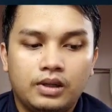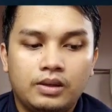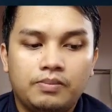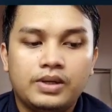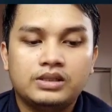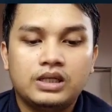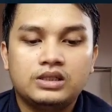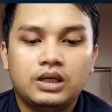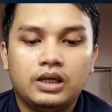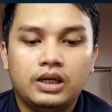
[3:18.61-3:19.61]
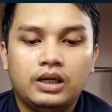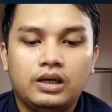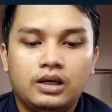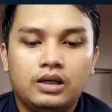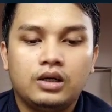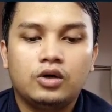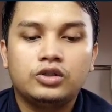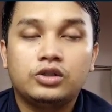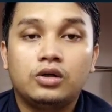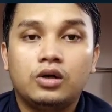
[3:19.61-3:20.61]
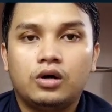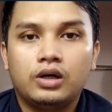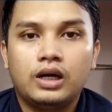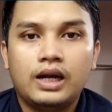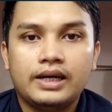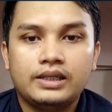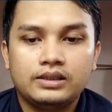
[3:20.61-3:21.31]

the passage in the control or the line.